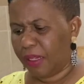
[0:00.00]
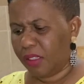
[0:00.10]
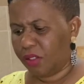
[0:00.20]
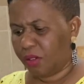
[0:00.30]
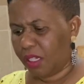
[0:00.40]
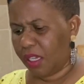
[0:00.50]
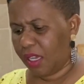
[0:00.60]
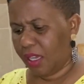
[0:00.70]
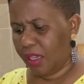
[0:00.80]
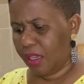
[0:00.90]
it's
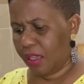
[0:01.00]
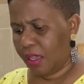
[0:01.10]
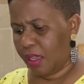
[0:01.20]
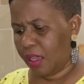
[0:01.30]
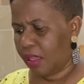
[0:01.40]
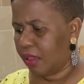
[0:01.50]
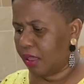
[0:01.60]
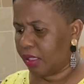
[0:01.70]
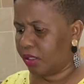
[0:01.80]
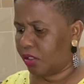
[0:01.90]
okay.
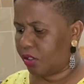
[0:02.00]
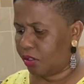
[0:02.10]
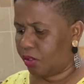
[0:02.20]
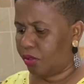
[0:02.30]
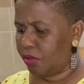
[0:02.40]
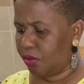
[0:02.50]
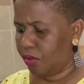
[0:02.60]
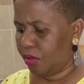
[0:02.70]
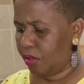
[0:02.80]
That's 2.